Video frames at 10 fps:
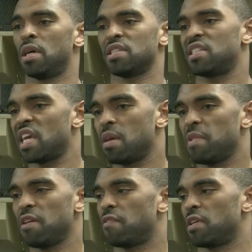it's team
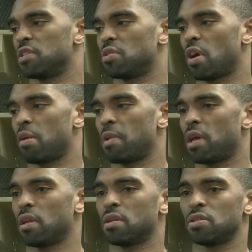defense. You know what I mm-hmm.
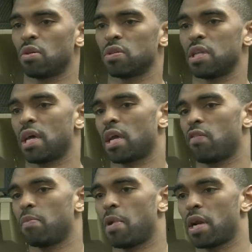mean? So it's like
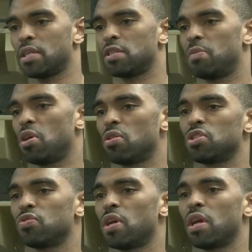everybody should be on a
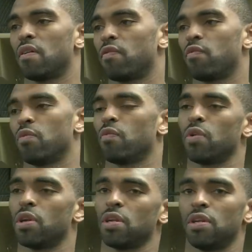string. If
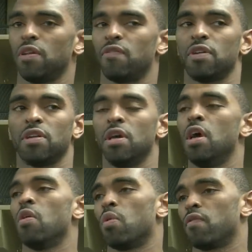one of the defense,
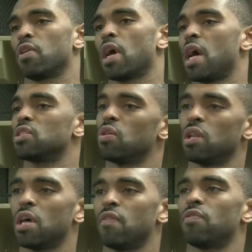one of your guys go
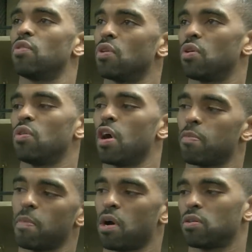left, you know, you
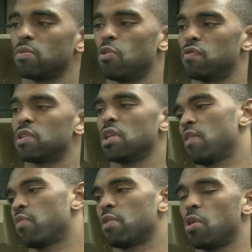help them out and move to the
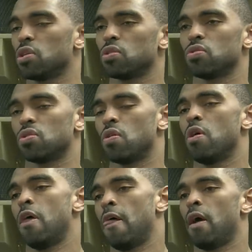left with them also. So
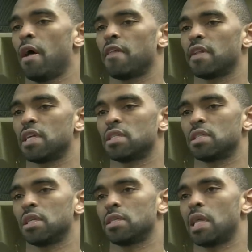I think that's,
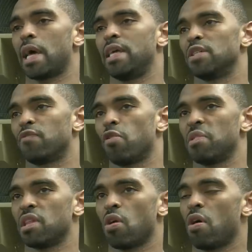a lot easier for
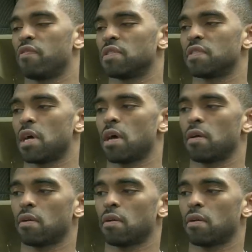me than the offensive side.